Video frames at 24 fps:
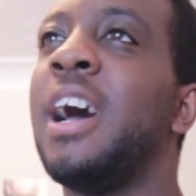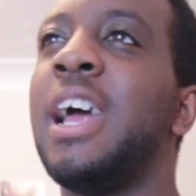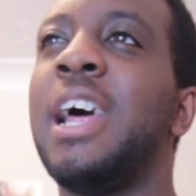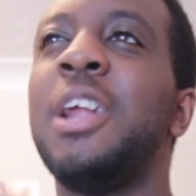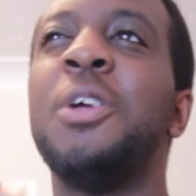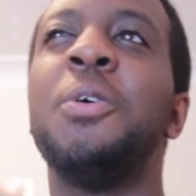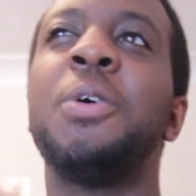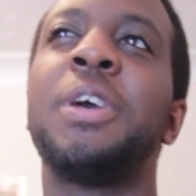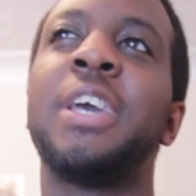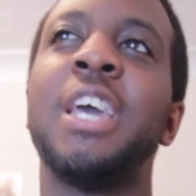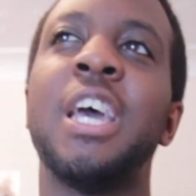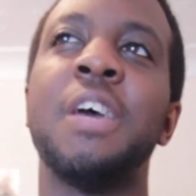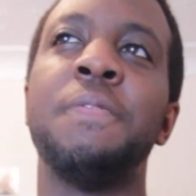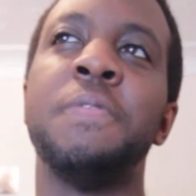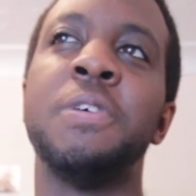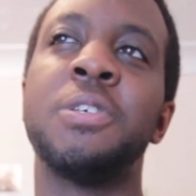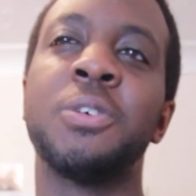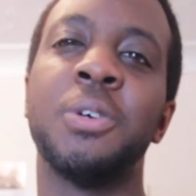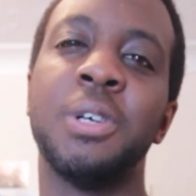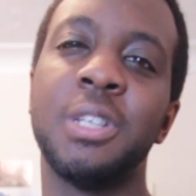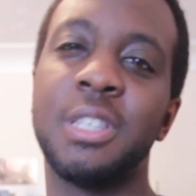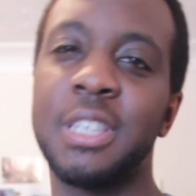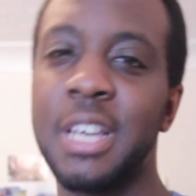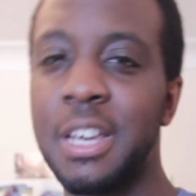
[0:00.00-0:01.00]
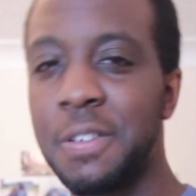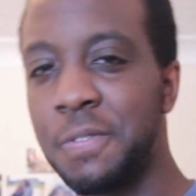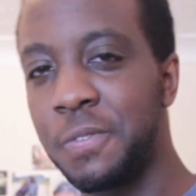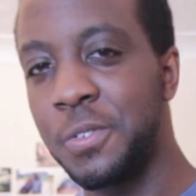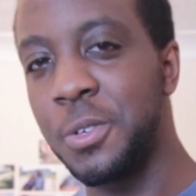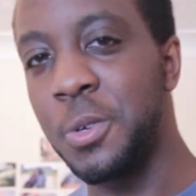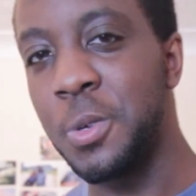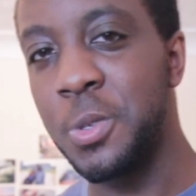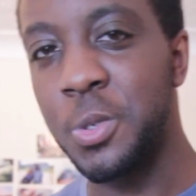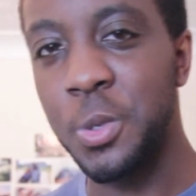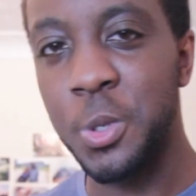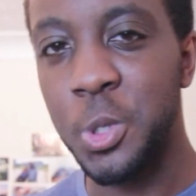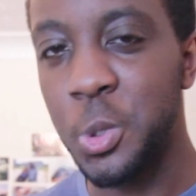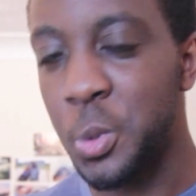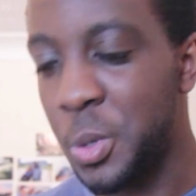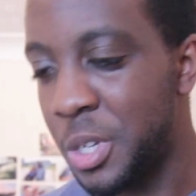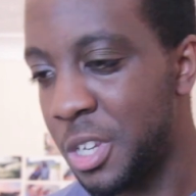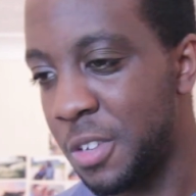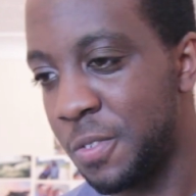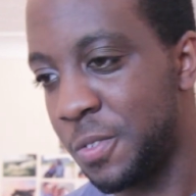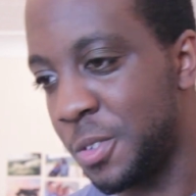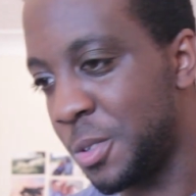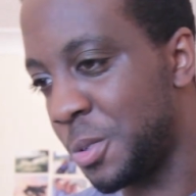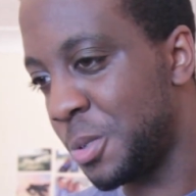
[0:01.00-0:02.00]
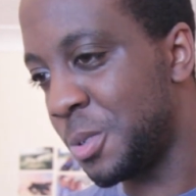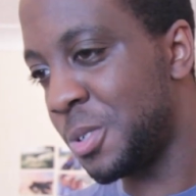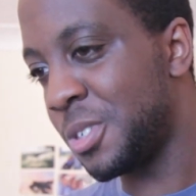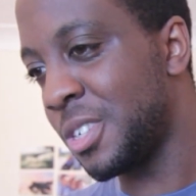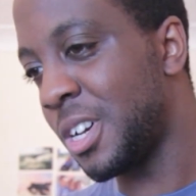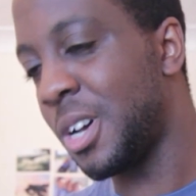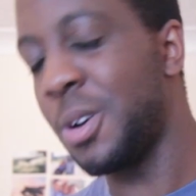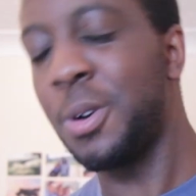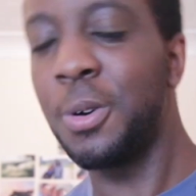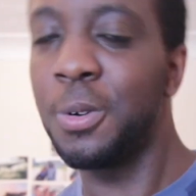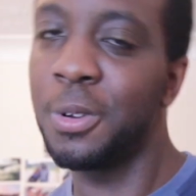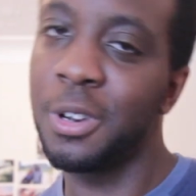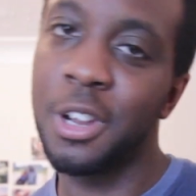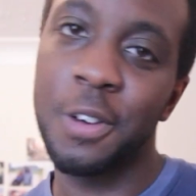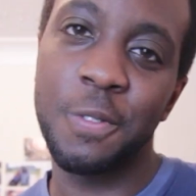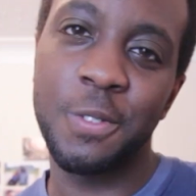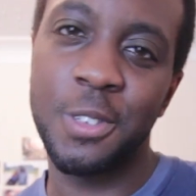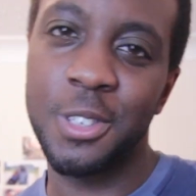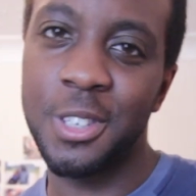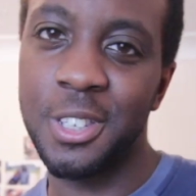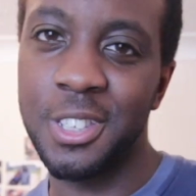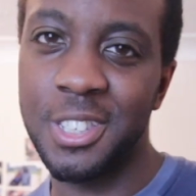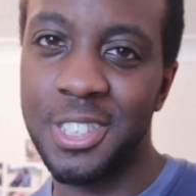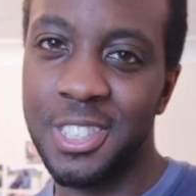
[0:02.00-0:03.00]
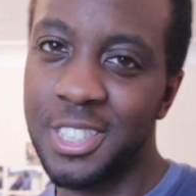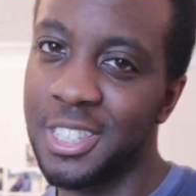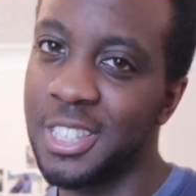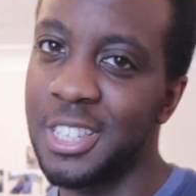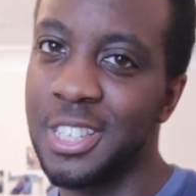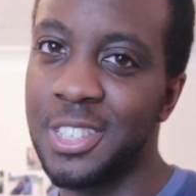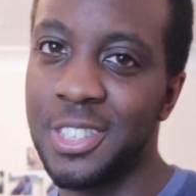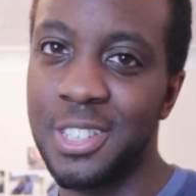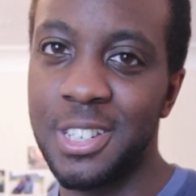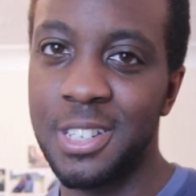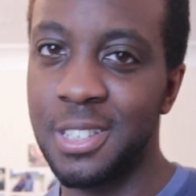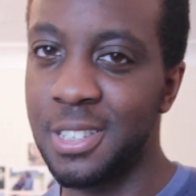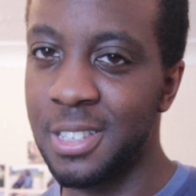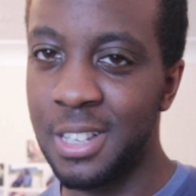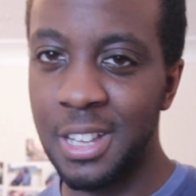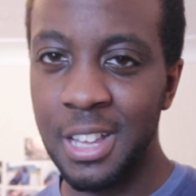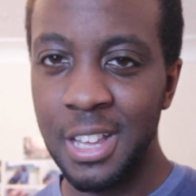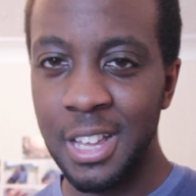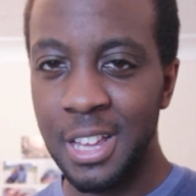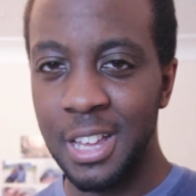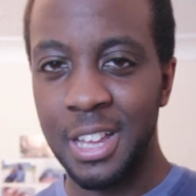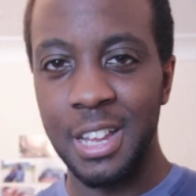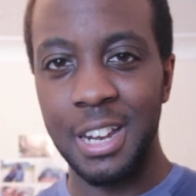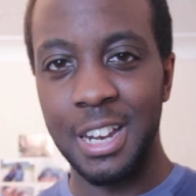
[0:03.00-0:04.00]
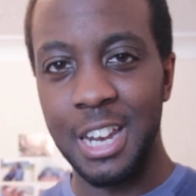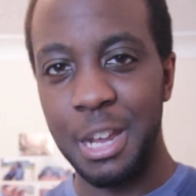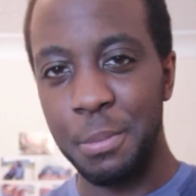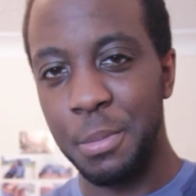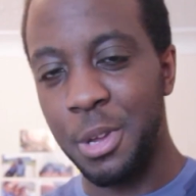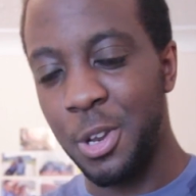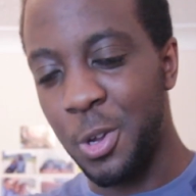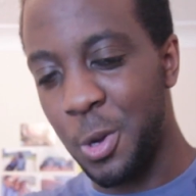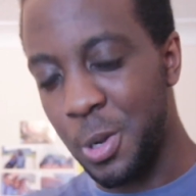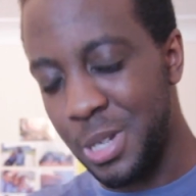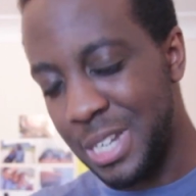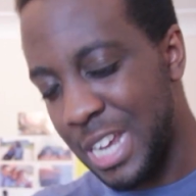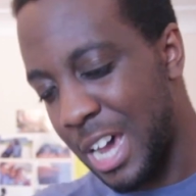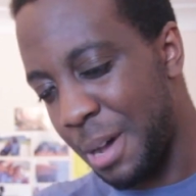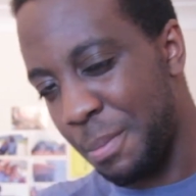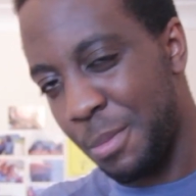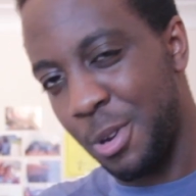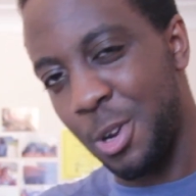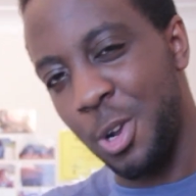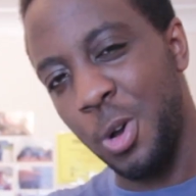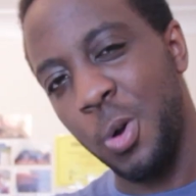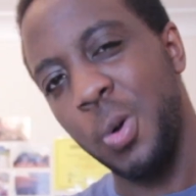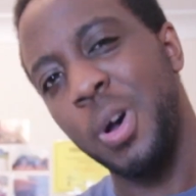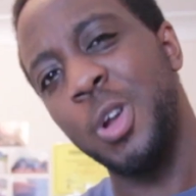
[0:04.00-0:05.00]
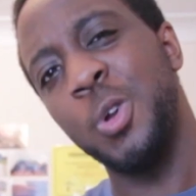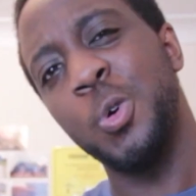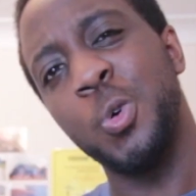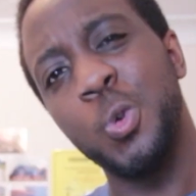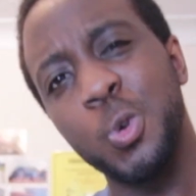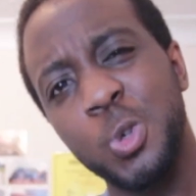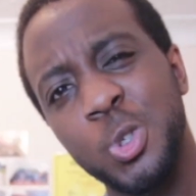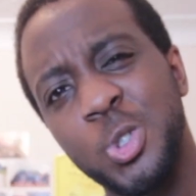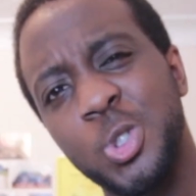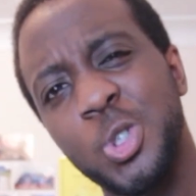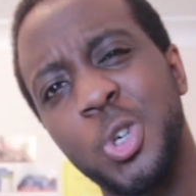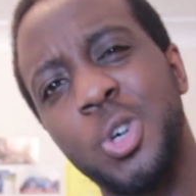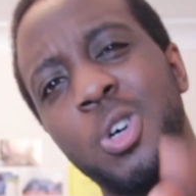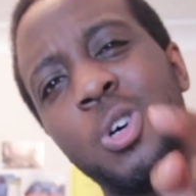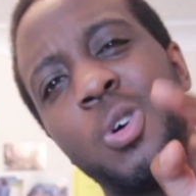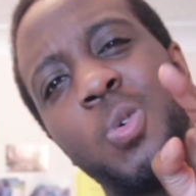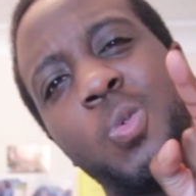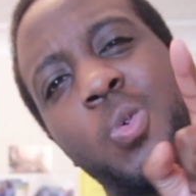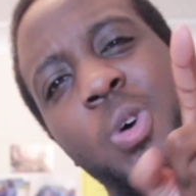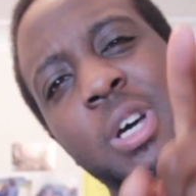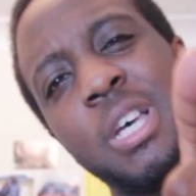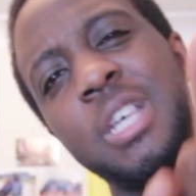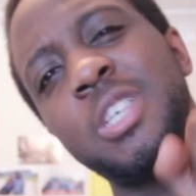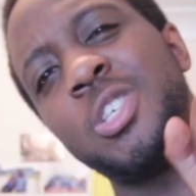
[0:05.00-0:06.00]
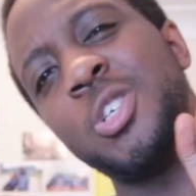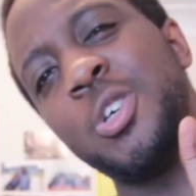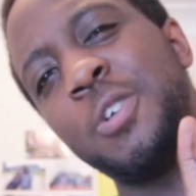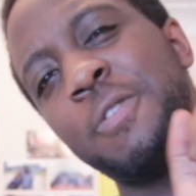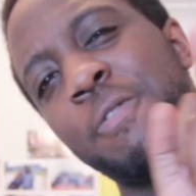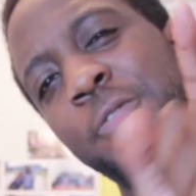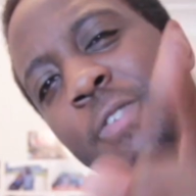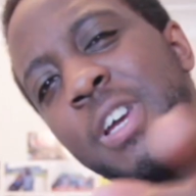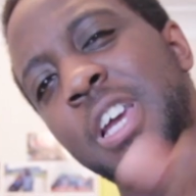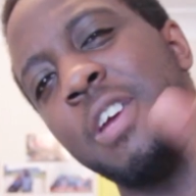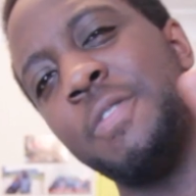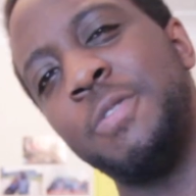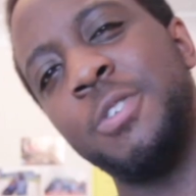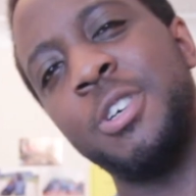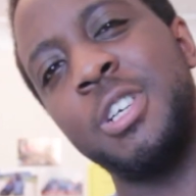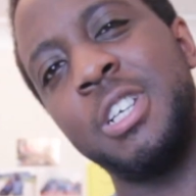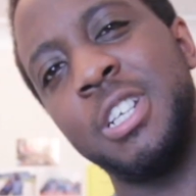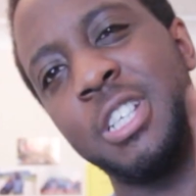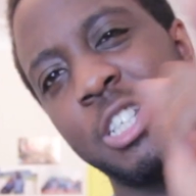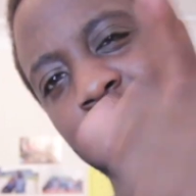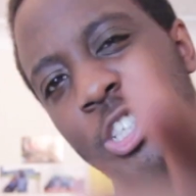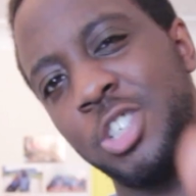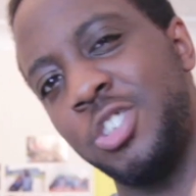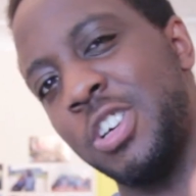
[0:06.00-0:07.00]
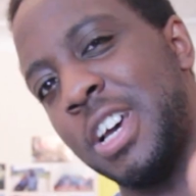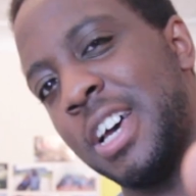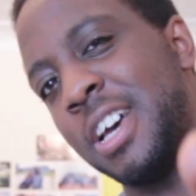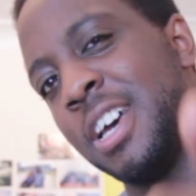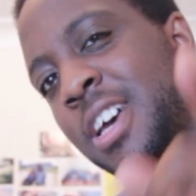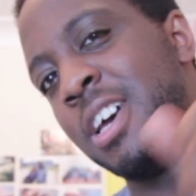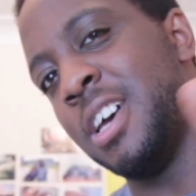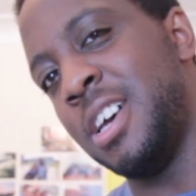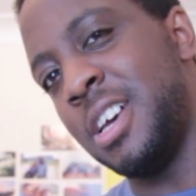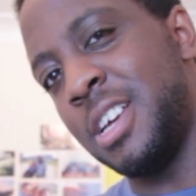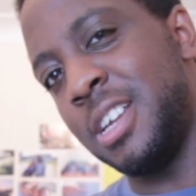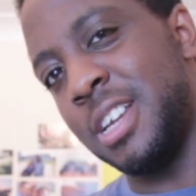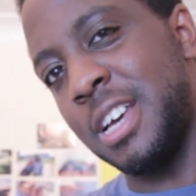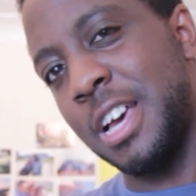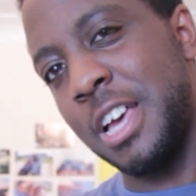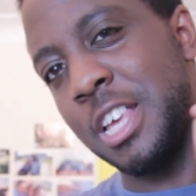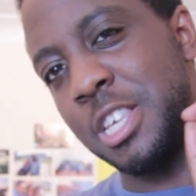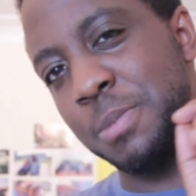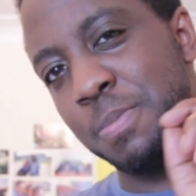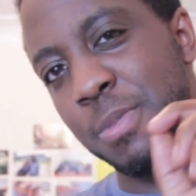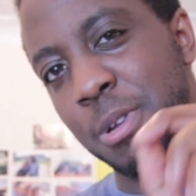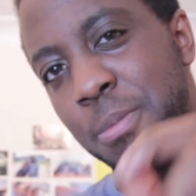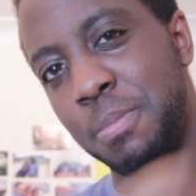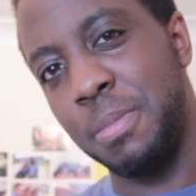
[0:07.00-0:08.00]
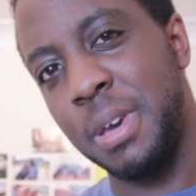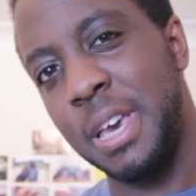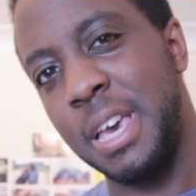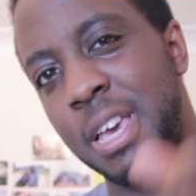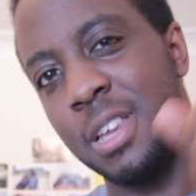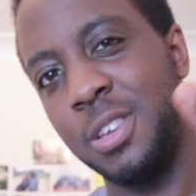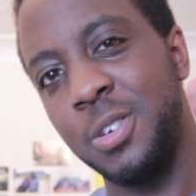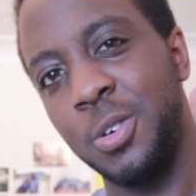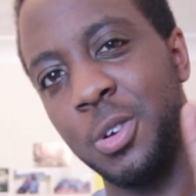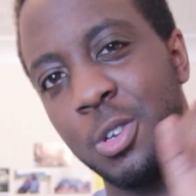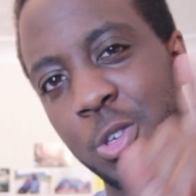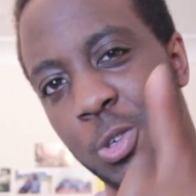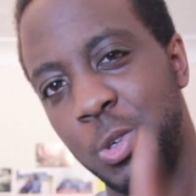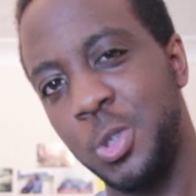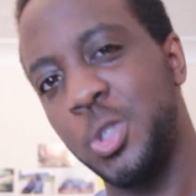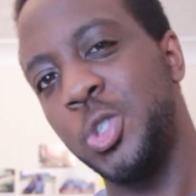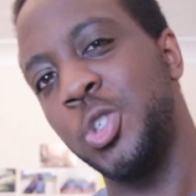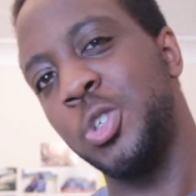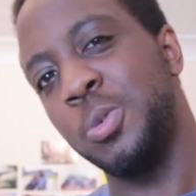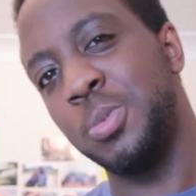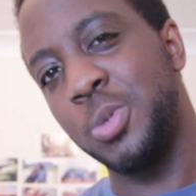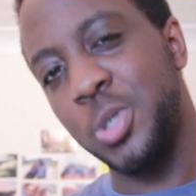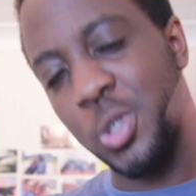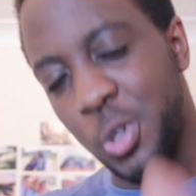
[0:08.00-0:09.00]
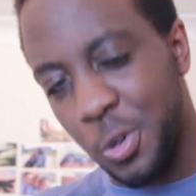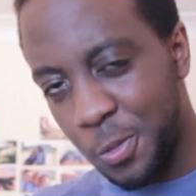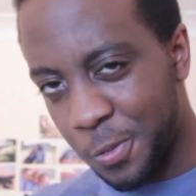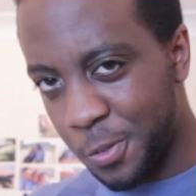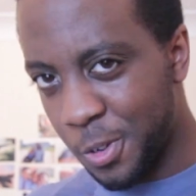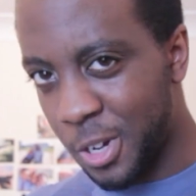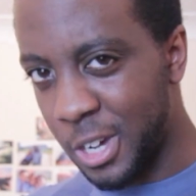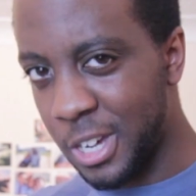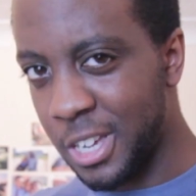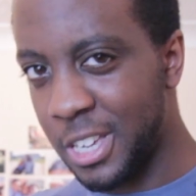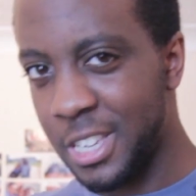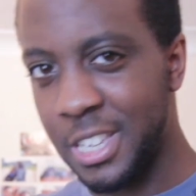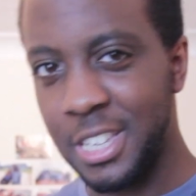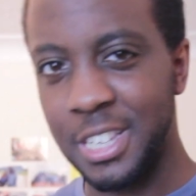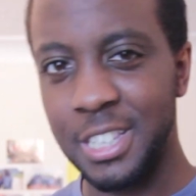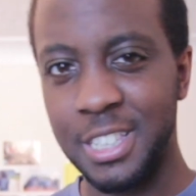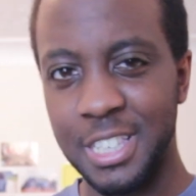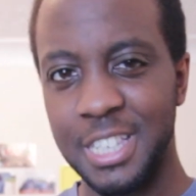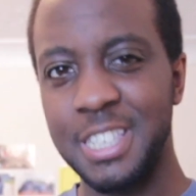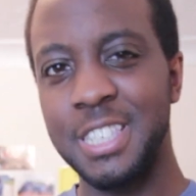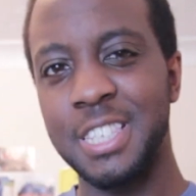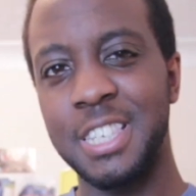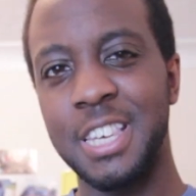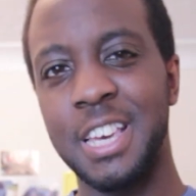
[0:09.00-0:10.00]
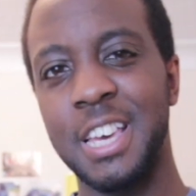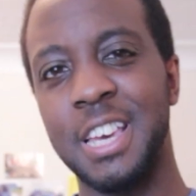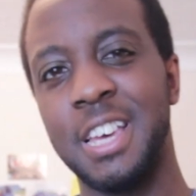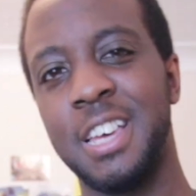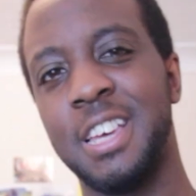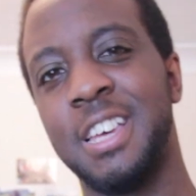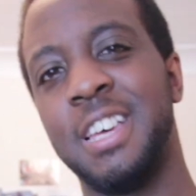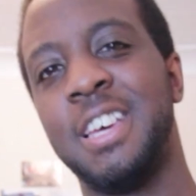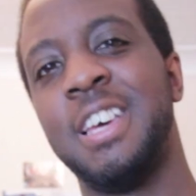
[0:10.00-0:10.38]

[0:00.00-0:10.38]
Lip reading: I don't care if it's got 10 views or 20 views, I would love to see it, so just let me know down below. And also, what is your favorite diss track that has been made on YouTube so far this year?